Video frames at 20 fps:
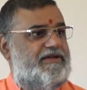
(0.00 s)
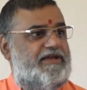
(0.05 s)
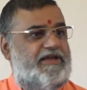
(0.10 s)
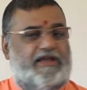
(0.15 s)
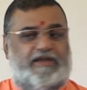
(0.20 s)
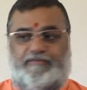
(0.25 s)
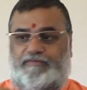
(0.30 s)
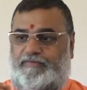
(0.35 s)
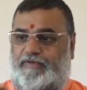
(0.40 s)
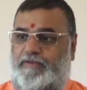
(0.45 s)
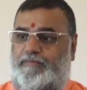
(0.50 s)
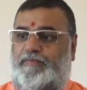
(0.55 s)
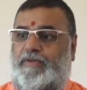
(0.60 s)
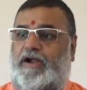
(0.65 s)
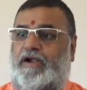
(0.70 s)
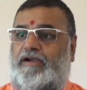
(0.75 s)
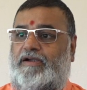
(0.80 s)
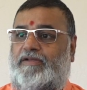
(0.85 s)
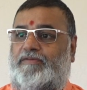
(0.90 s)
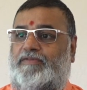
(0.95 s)
every
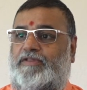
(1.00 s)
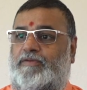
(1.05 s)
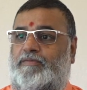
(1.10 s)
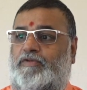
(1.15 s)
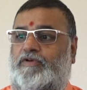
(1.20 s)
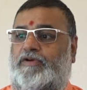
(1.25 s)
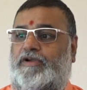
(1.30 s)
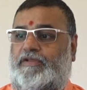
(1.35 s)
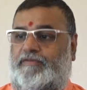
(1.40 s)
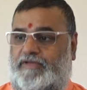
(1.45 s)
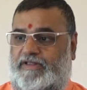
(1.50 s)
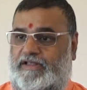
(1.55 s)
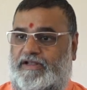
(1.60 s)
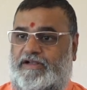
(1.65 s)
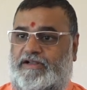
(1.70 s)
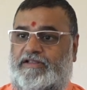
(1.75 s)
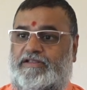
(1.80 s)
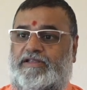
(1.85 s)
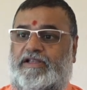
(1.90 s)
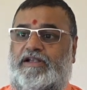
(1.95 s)
part of the body, whether
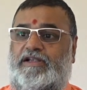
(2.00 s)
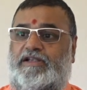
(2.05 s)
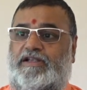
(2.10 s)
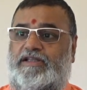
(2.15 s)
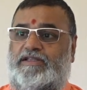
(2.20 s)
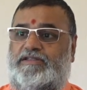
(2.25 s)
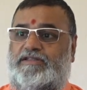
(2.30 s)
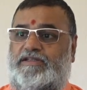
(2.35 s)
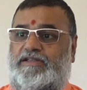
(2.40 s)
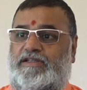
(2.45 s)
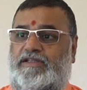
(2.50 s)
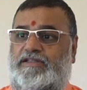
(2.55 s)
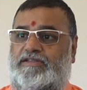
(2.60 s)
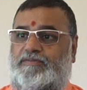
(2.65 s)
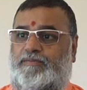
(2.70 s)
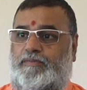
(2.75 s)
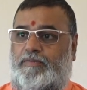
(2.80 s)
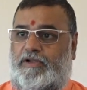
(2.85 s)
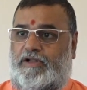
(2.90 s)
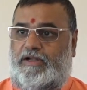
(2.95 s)
it is
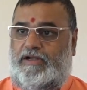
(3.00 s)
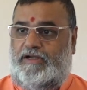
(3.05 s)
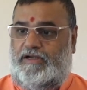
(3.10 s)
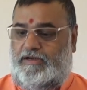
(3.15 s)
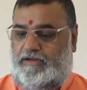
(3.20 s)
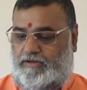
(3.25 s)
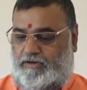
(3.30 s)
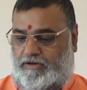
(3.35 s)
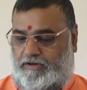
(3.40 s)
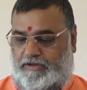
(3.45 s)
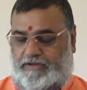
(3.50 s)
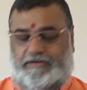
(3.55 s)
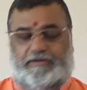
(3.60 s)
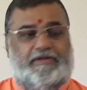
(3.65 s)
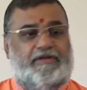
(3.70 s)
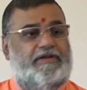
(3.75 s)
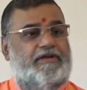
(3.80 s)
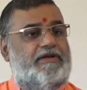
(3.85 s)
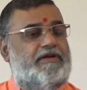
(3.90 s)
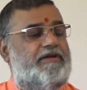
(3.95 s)
intestines, blood or
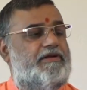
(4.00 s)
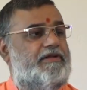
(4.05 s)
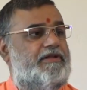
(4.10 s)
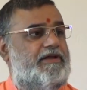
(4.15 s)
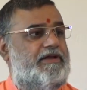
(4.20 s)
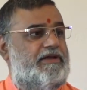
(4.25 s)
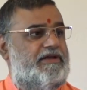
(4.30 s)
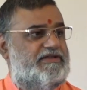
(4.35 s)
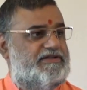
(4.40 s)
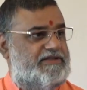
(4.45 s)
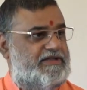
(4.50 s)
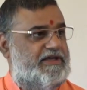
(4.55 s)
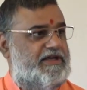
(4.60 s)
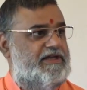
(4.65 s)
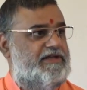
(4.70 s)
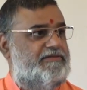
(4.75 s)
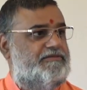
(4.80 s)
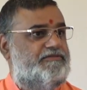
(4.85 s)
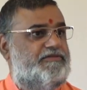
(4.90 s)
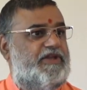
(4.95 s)
the
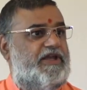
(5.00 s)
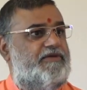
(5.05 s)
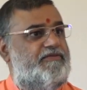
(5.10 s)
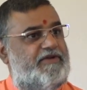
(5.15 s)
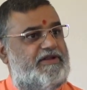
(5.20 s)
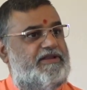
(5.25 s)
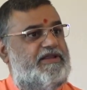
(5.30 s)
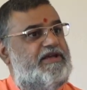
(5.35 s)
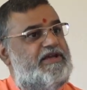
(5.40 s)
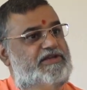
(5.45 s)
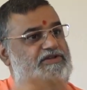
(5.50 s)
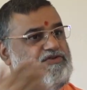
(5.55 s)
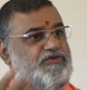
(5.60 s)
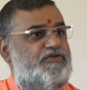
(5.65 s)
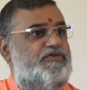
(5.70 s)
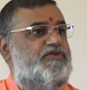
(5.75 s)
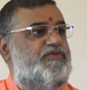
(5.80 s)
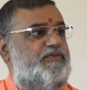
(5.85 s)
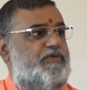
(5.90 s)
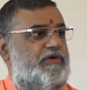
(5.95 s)
skin, everything is
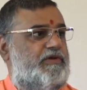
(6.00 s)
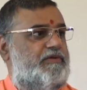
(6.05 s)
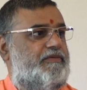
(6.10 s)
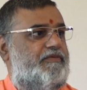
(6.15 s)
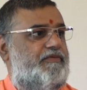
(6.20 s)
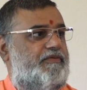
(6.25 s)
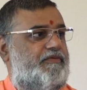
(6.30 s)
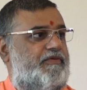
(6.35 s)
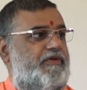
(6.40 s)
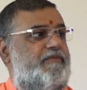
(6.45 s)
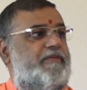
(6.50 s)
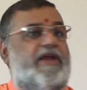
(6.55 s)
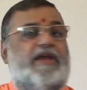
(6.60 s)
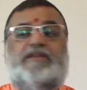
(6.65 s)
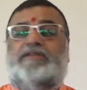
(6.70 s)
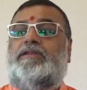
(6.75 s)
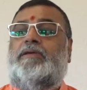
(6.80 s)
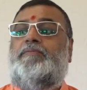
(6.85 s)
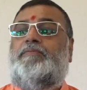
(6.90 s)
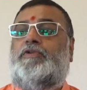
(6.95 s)
useful. We
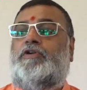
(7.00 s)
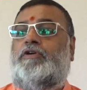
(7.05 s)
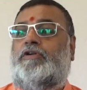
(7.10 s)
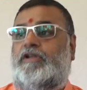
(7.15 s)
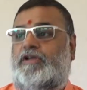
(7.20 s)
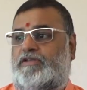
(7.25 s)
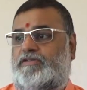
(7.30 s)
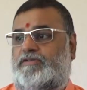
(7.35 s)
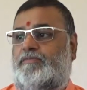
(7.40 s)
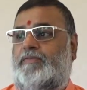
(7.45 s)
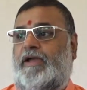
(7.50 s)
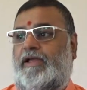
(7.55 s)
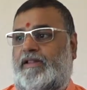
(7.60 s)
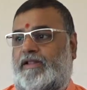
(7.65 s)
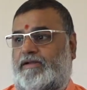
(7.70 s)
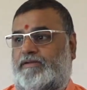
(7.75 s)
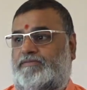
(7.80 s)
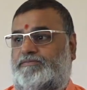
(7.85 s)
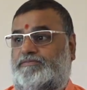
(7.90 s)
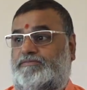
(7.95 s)
make some products by
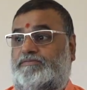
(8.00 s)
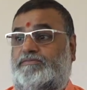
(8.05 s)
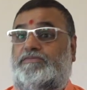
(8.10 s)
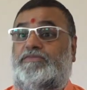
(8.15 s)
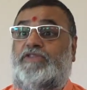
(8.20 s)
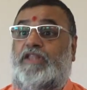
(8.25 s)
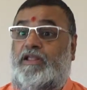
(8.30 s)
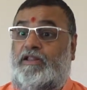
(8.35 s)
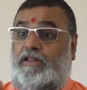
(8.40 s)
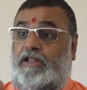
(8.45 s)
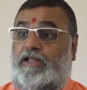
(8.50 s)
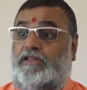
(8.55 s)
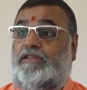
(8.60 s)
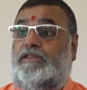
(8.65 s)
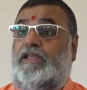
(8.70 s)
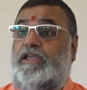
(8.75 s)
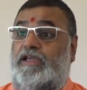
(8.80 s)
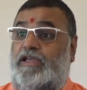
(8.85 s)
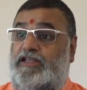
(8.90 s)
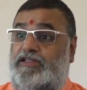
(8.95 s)
that.
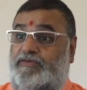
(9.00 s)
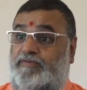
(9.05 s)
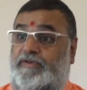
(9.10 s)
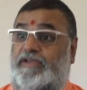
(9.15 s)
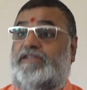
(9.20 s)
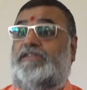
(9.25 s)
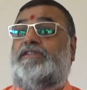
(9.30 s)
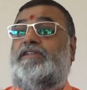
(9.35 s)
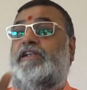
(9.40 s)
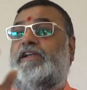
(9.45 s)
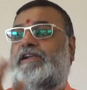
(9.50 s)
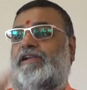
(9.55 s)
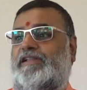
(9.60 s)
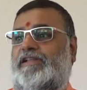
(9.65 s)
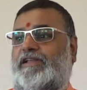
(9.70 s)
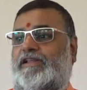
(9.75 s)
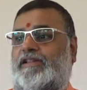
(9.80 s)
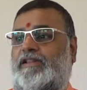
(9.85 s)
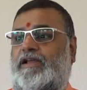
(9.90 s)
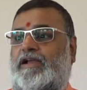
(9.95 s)
Nothing is wasted
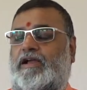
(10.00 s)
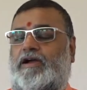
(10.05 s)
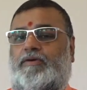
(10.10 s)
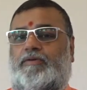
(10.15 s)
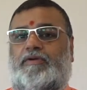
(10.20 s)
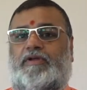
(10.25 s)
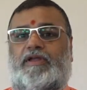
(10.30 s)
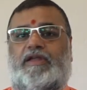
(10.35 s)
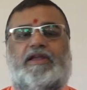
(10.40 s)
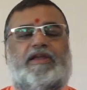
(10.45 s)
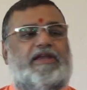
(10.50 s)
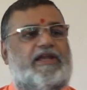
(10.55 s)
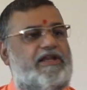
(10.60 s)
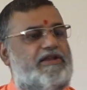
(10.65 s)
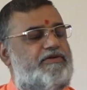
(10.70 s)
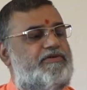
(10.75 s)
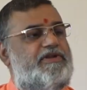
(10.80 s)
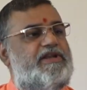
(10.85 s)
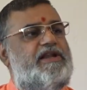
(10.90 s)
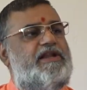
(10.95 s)
in the cow.
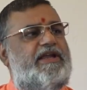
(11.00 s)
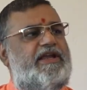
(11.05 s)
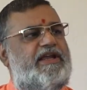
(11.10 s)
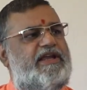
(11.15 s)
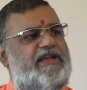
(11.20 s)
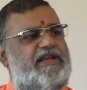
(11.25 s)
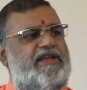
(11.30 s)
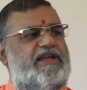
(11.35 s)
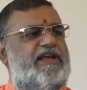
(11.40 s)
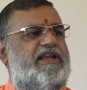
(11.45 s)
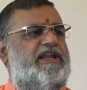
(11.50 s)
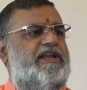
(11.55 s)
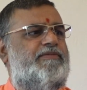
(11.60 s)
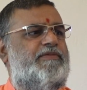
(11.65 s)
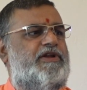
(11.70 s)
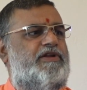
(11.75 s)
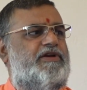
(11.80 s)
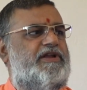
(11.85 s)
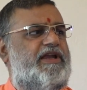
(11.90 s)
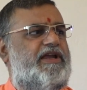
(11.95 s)
Can you tell any
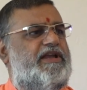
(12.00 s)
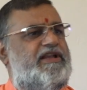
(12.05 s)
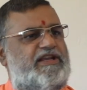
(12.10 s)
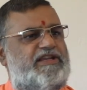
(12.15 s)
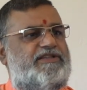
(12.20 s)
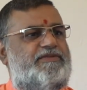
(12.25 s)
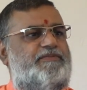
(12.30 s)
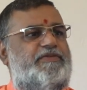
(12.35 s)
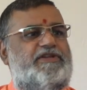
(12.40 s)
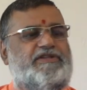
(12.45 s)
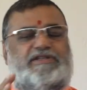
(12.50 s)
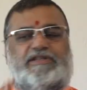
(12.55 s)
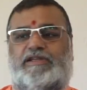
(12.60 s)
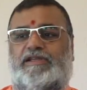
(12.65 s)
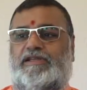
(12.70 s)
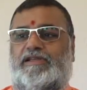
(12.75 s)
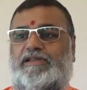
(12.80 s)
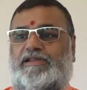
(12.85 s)
animal or any species